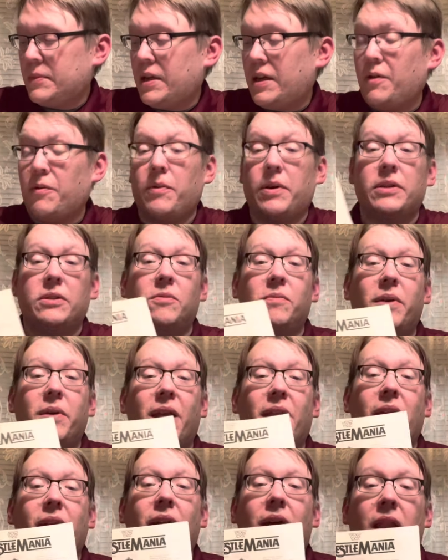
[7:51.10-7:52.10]

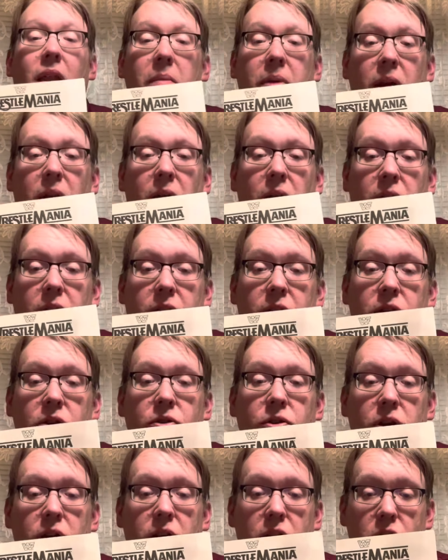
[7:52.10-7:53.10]
WrestleMania, an American
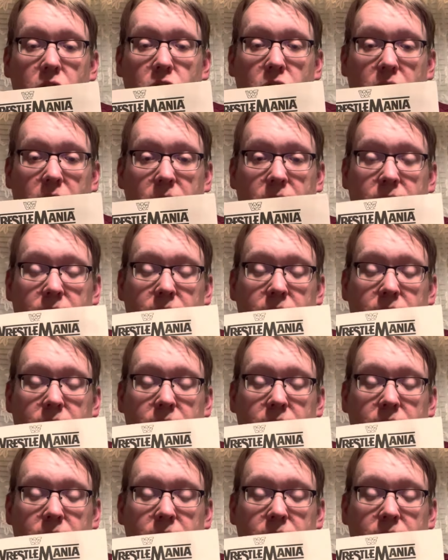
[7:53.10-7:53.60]
tradition.